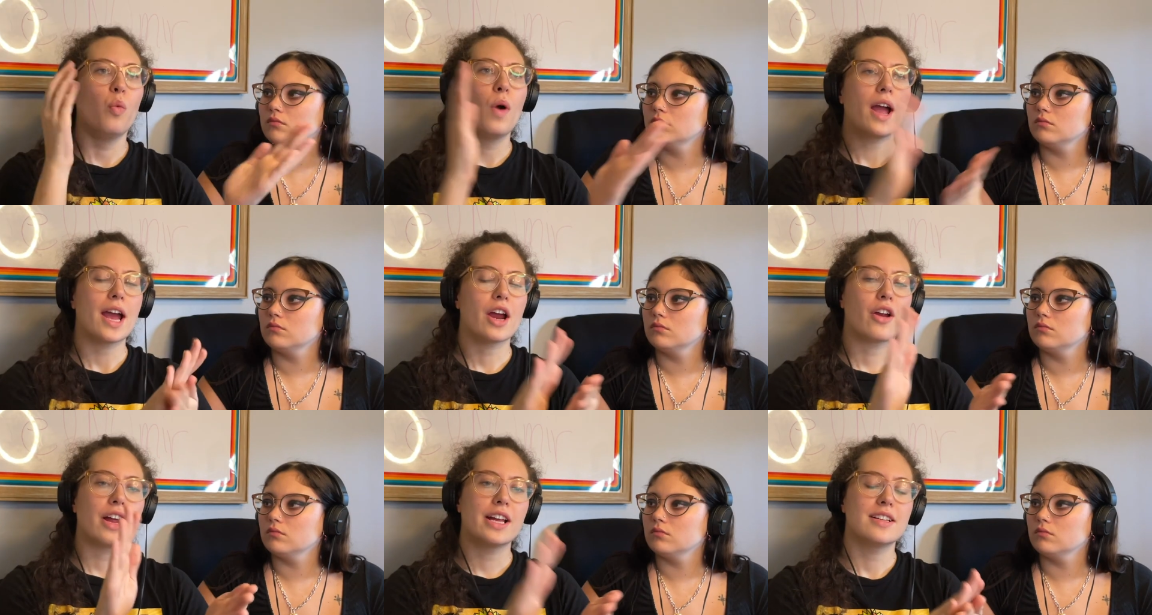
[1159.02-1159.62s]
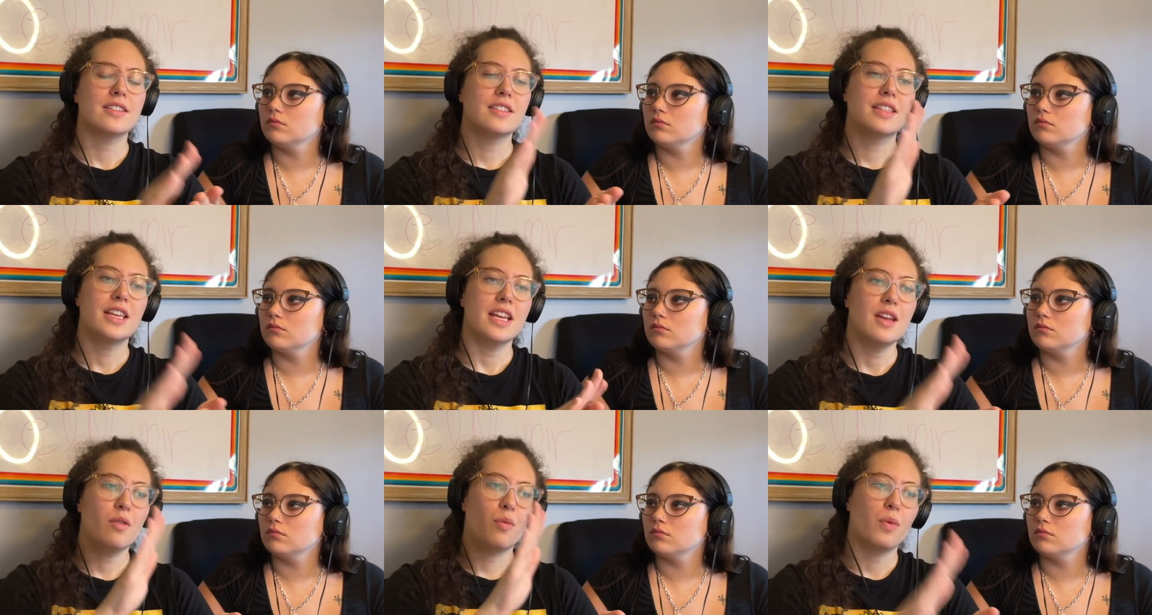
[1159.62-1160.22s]
Speaker 1: Where is
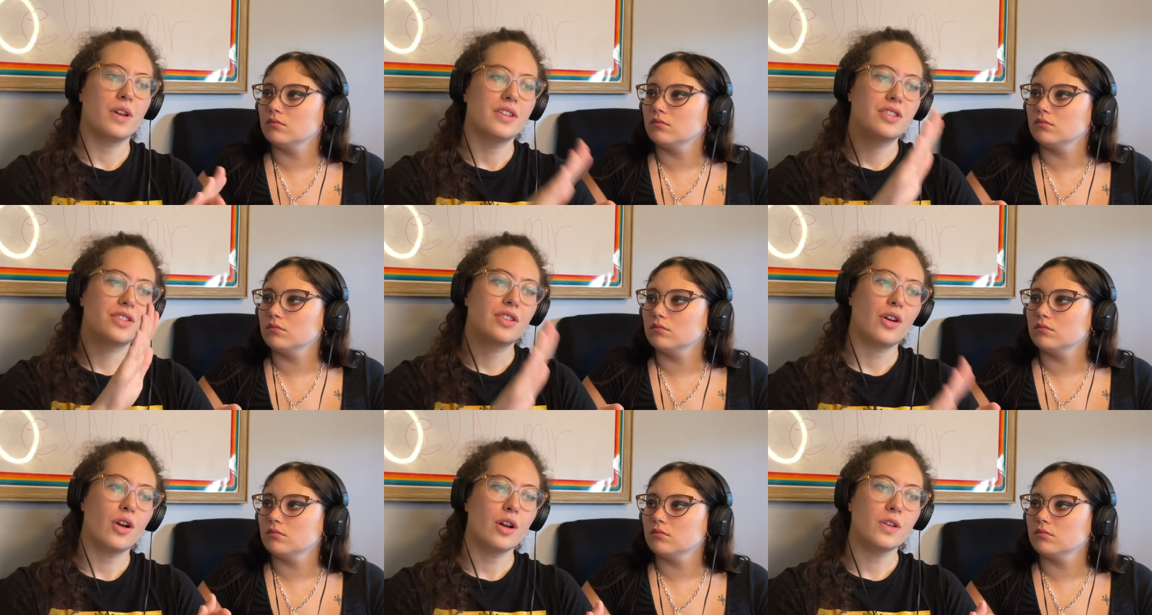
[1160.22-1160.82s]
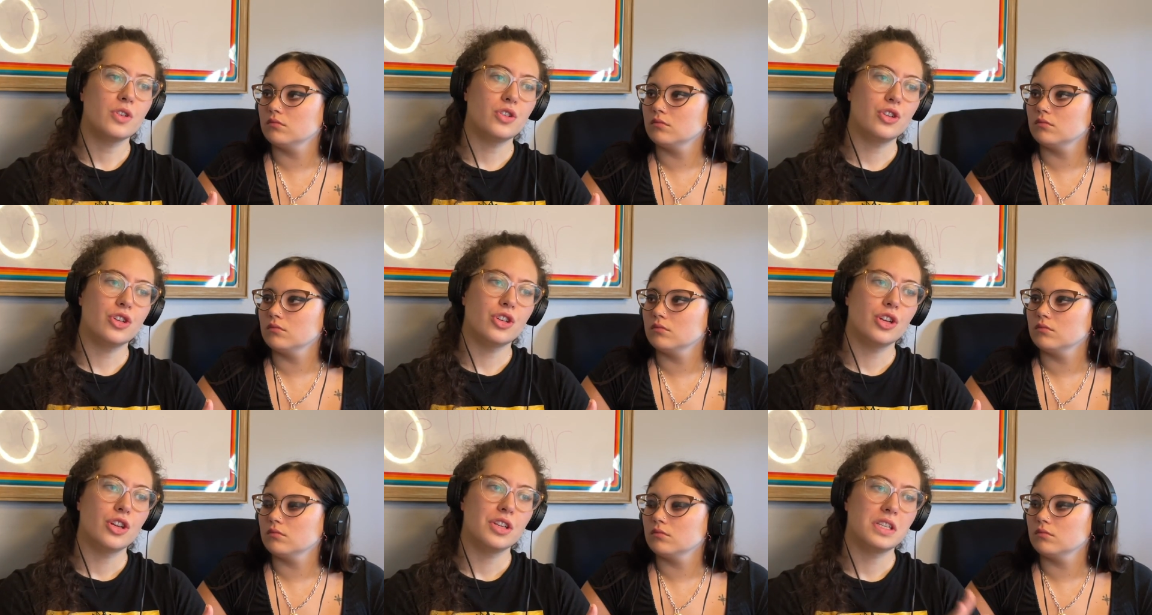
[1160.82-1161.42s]
the
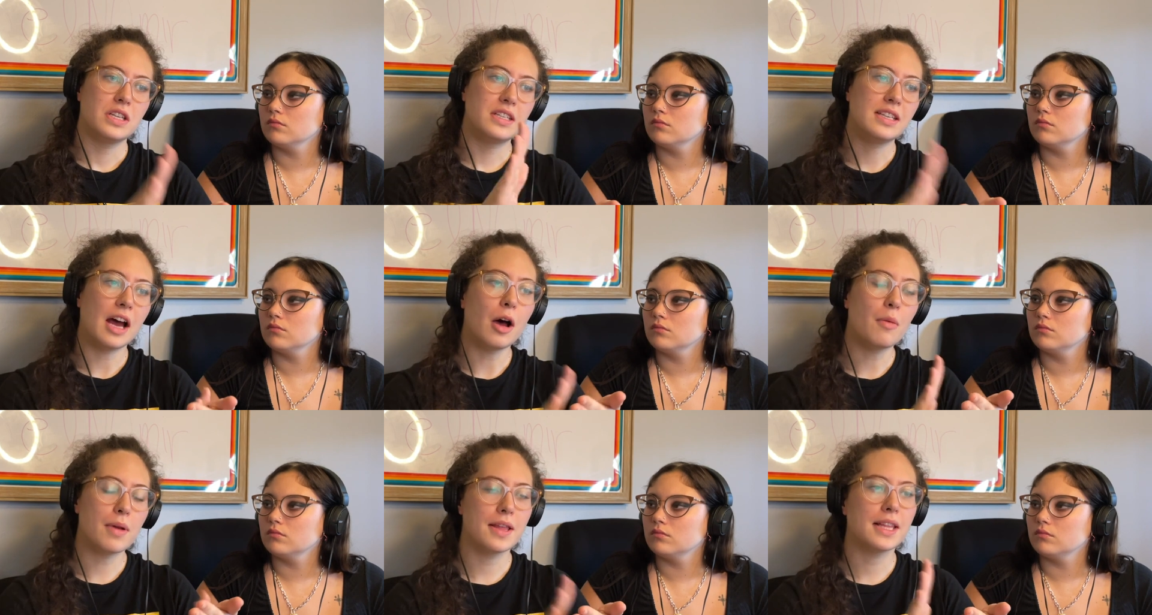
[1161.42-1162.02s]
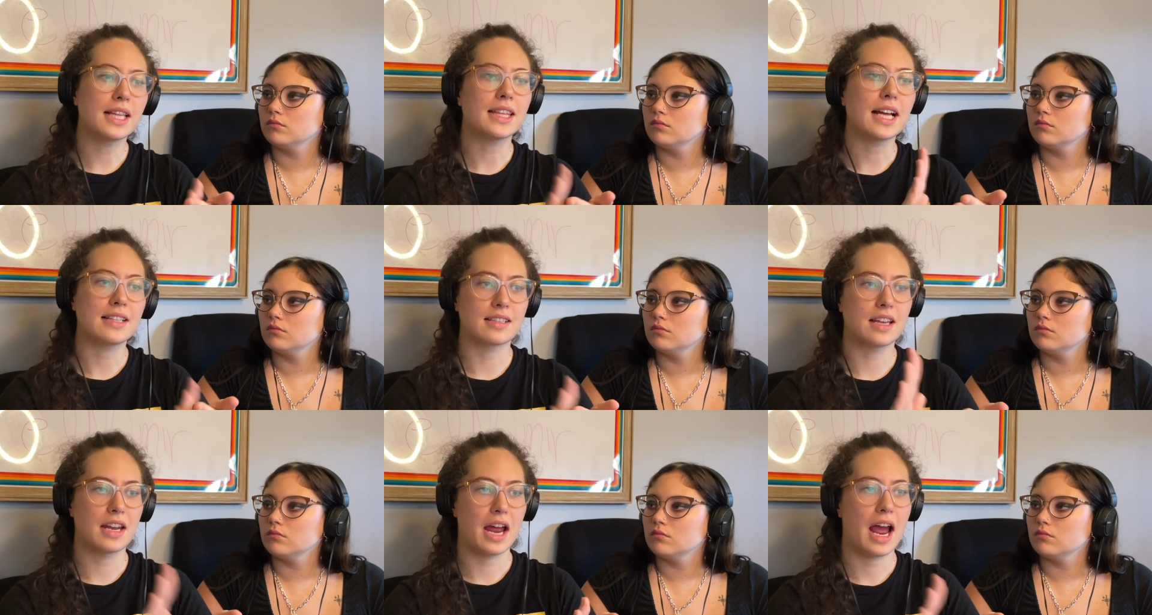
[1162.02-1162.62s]
research to tell me that
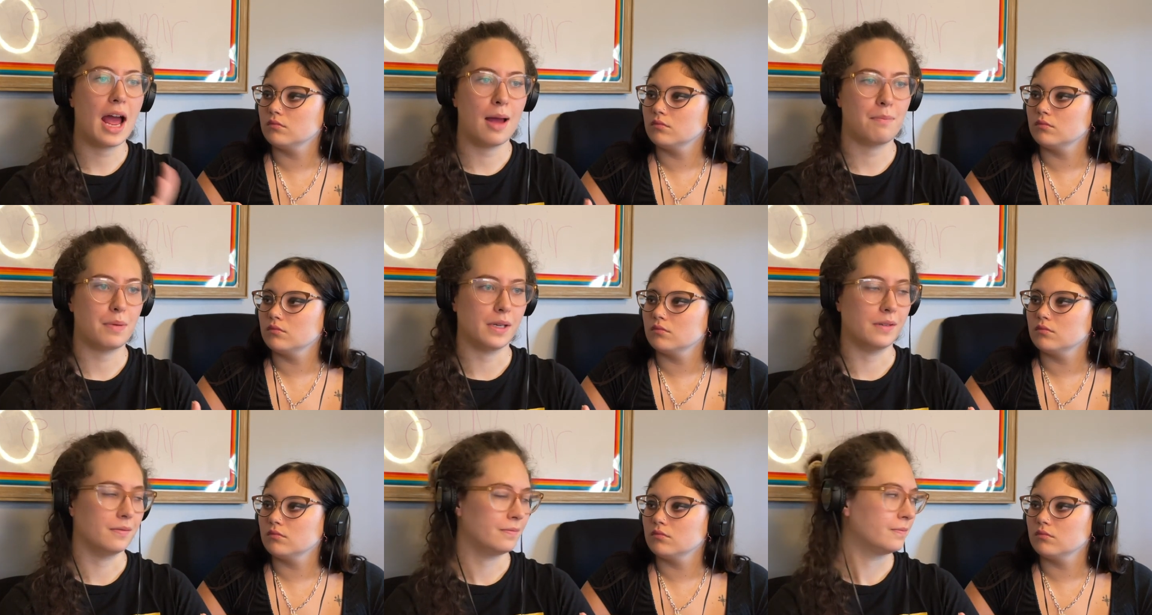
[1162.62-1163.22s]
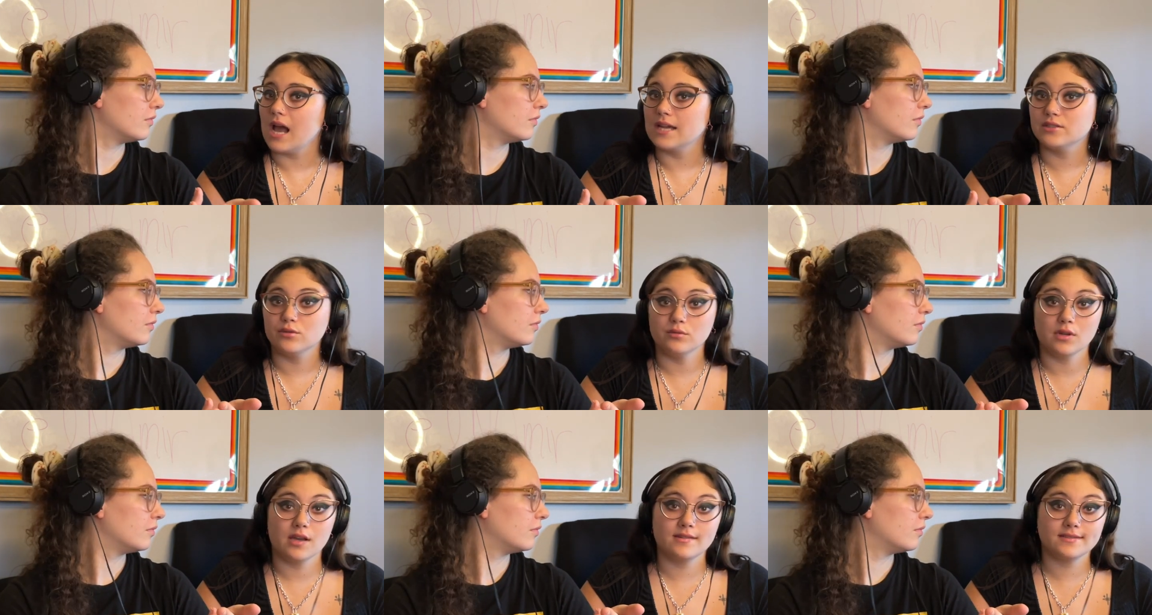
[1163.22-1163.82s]
that's gonna happen? I
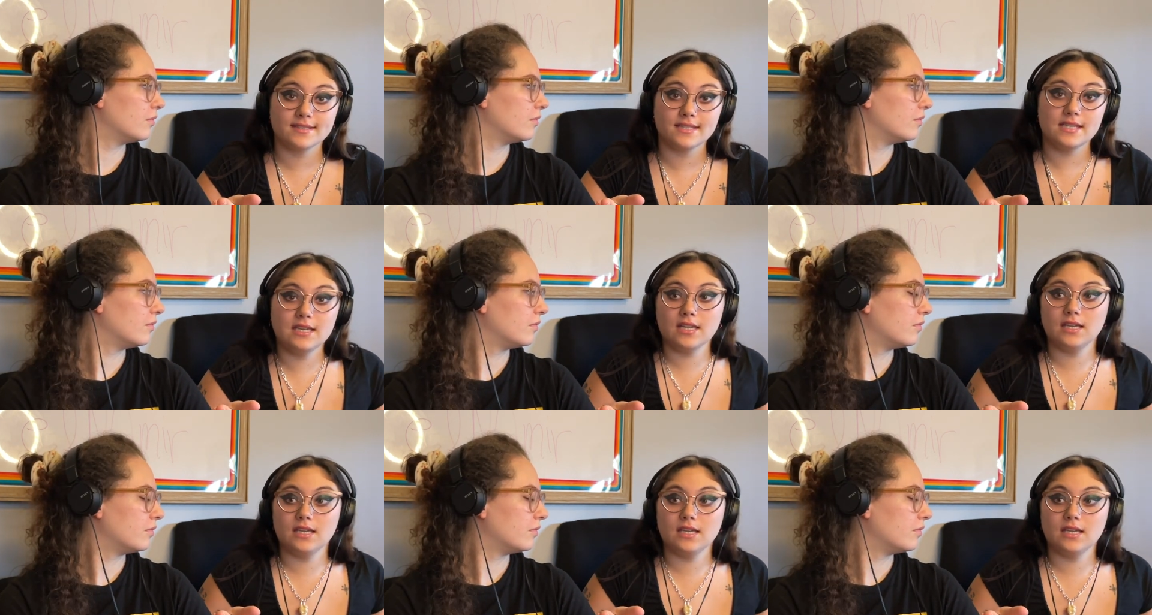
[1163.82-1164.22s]
do not see